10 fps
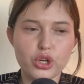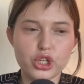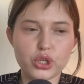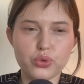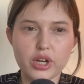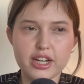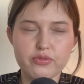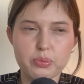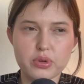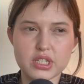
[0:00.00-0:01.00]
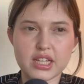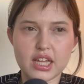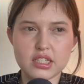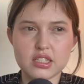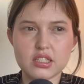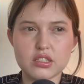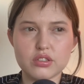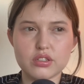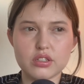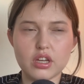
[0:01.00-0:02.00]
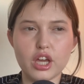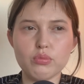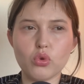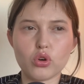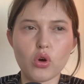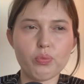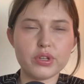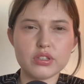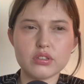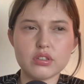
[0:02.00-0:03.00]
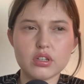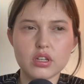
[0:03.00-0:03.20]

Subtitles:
who kind of represents a more open